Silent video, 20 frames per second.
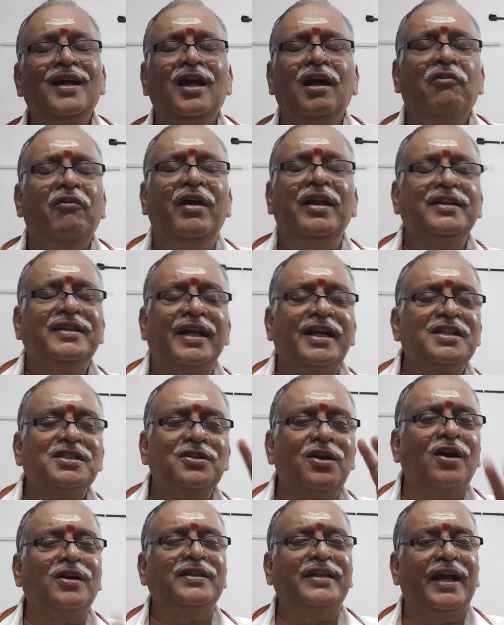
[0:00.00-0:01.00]
Well, that is
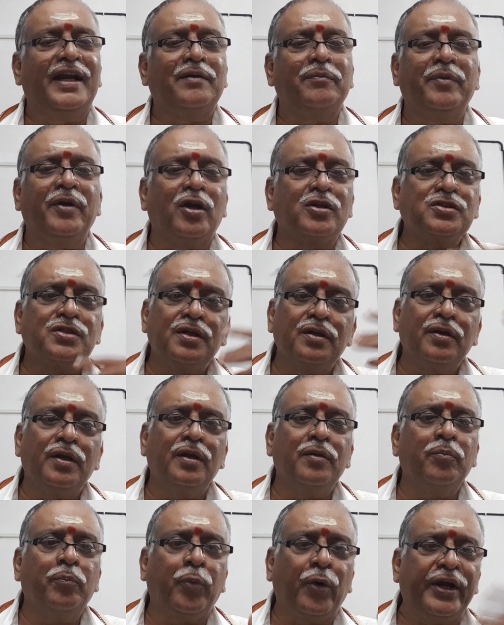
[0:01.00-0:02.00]
not that, because
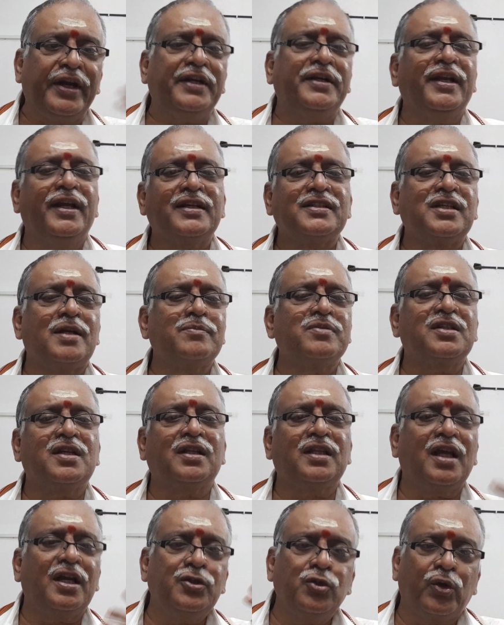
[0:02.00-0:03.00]
in poetic
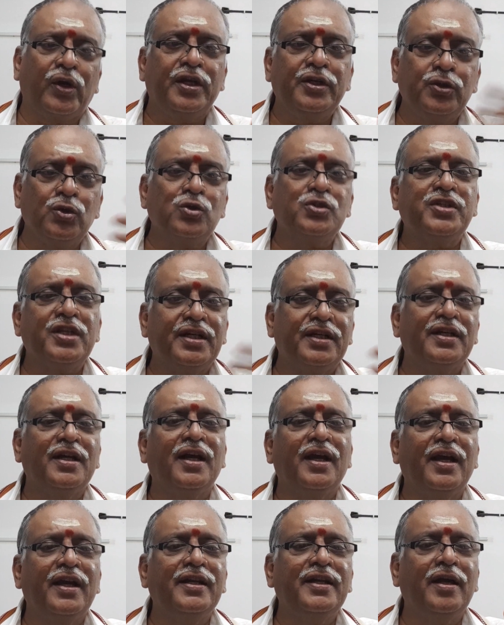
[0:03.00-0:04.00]
Samskrita you can use it
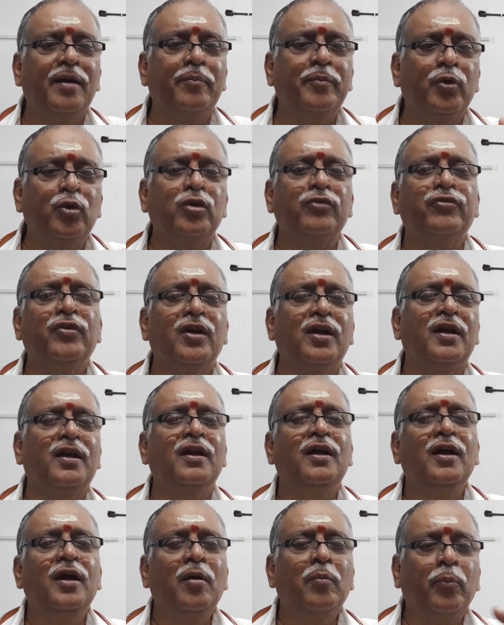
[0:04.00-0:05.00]
in a beautiful
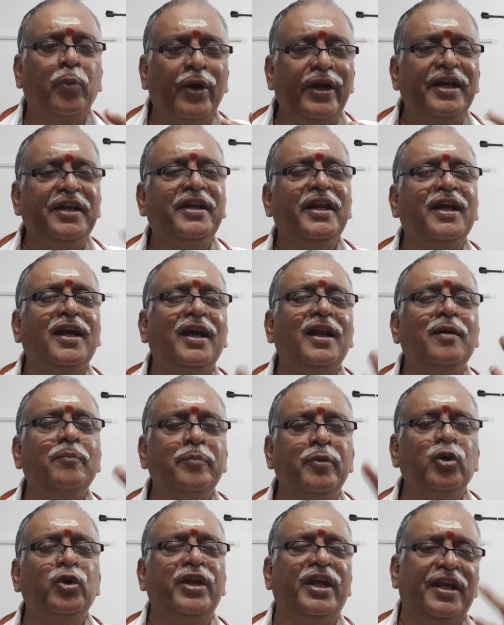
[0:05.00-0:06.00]
poetical
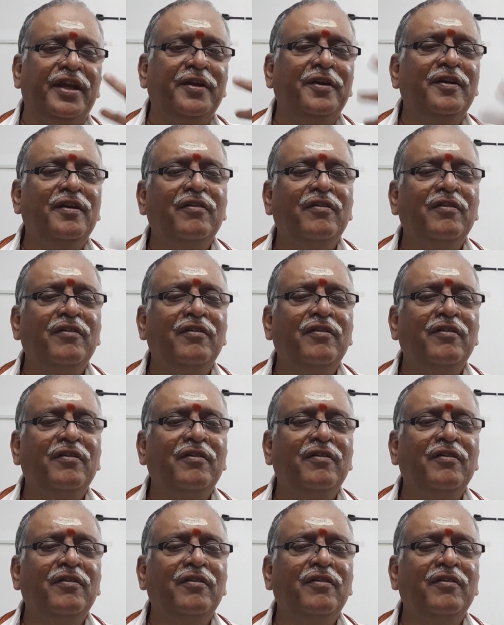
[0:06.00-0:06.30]
beauty